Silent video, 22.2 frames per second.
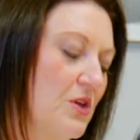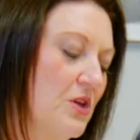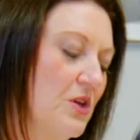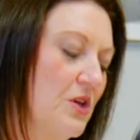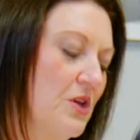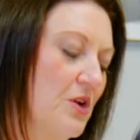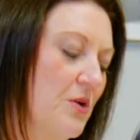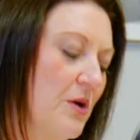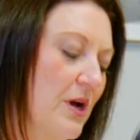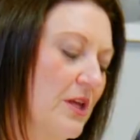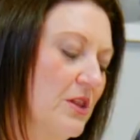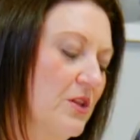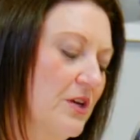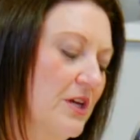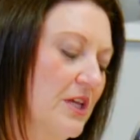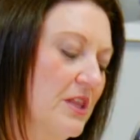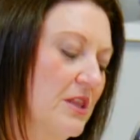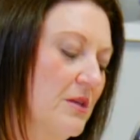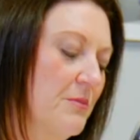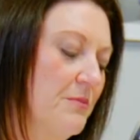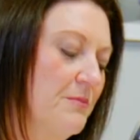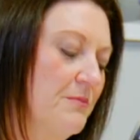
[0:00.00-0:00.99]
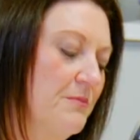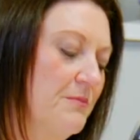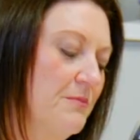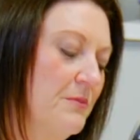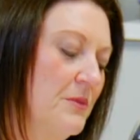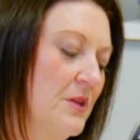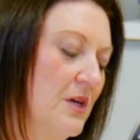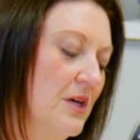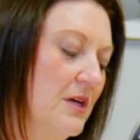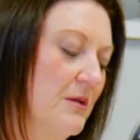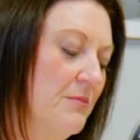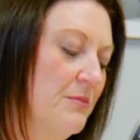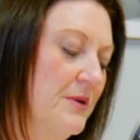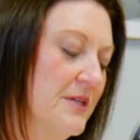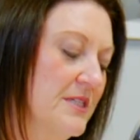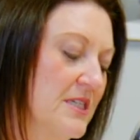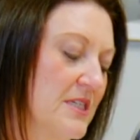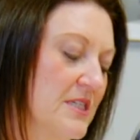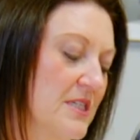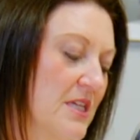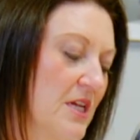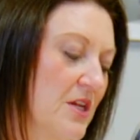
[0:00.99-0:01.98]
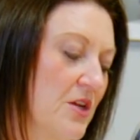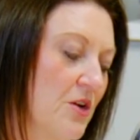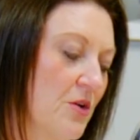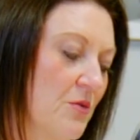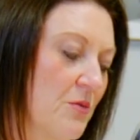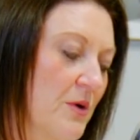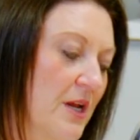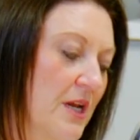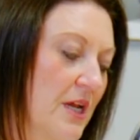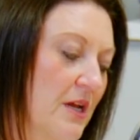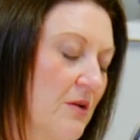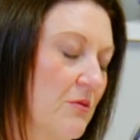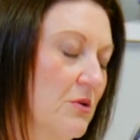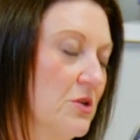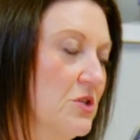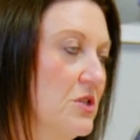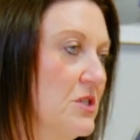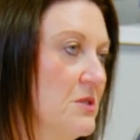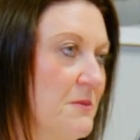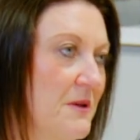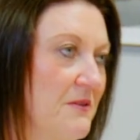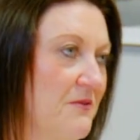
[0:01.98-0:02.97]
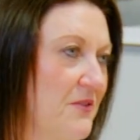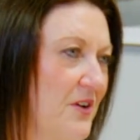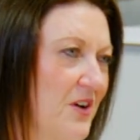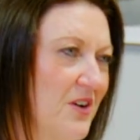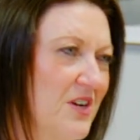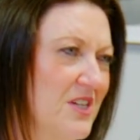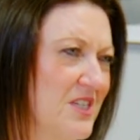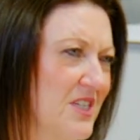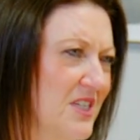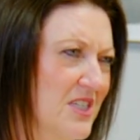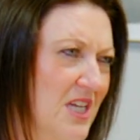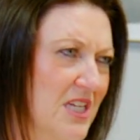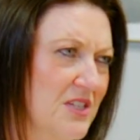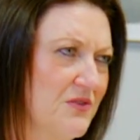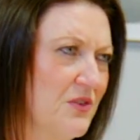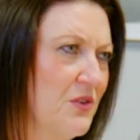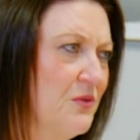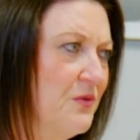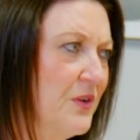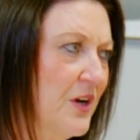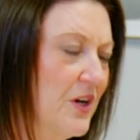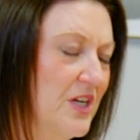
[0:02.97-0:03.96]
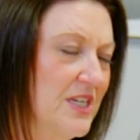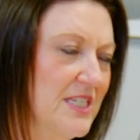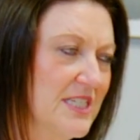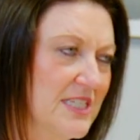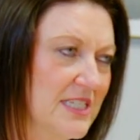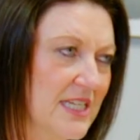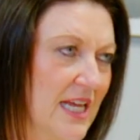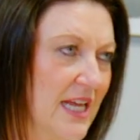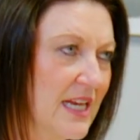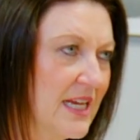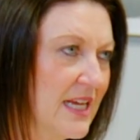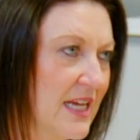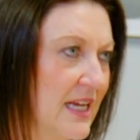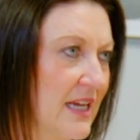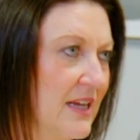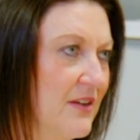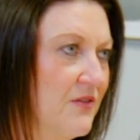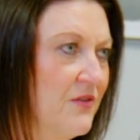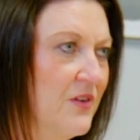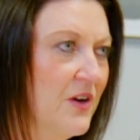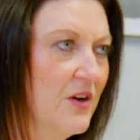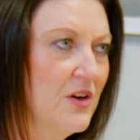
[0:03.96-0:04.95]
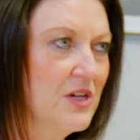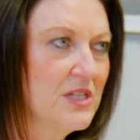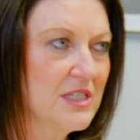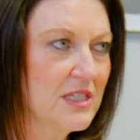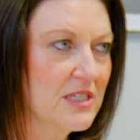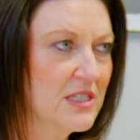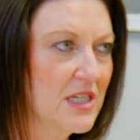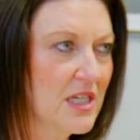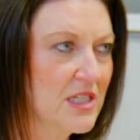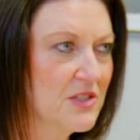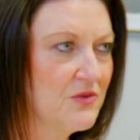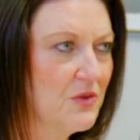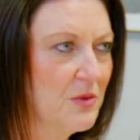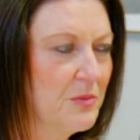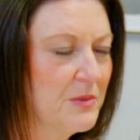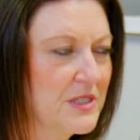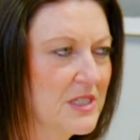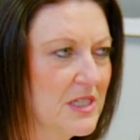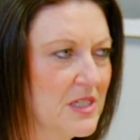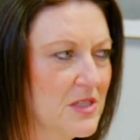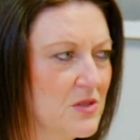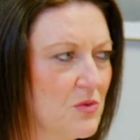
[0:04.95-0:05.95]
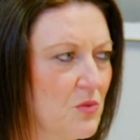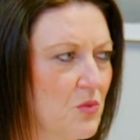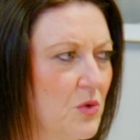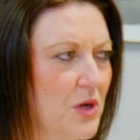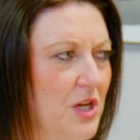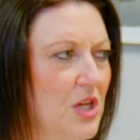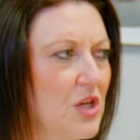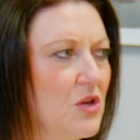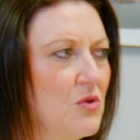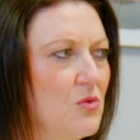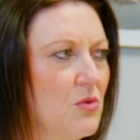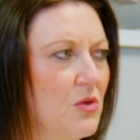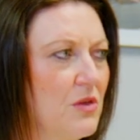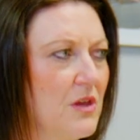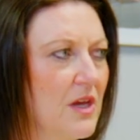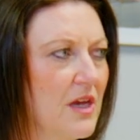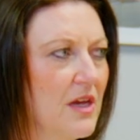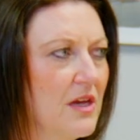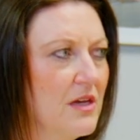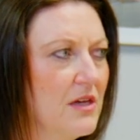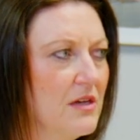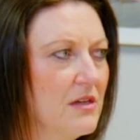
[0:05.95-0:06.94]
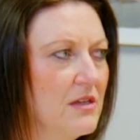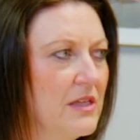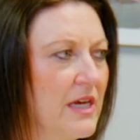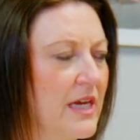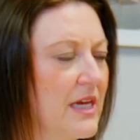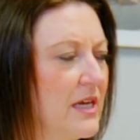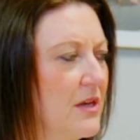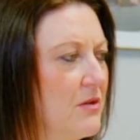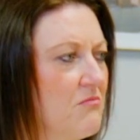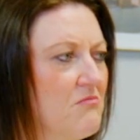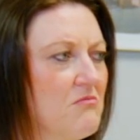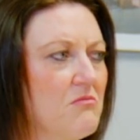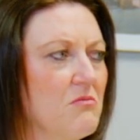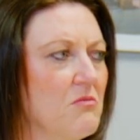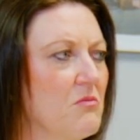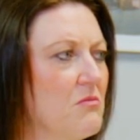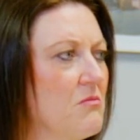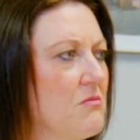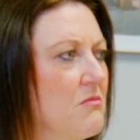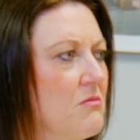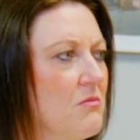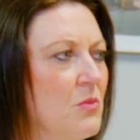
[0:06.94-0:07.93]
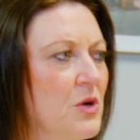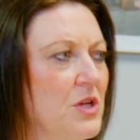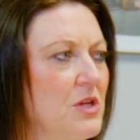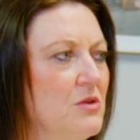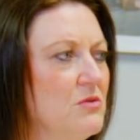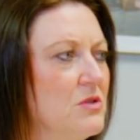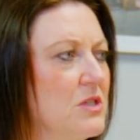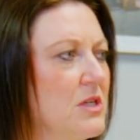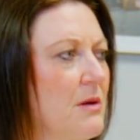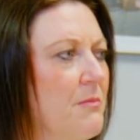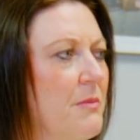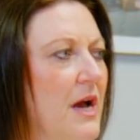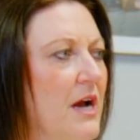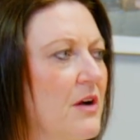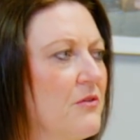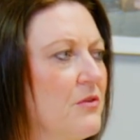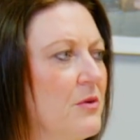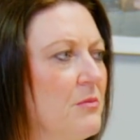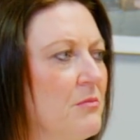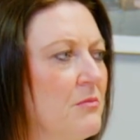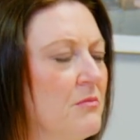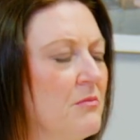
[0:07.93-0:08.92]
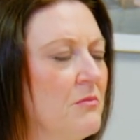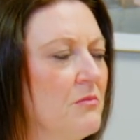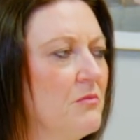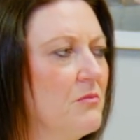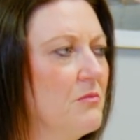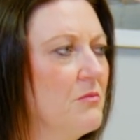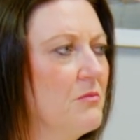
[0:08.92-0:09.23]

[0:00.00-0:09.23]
I look at the business that you're running, which has been very successful, very steady, very successful business. What do you think, like, when you step back from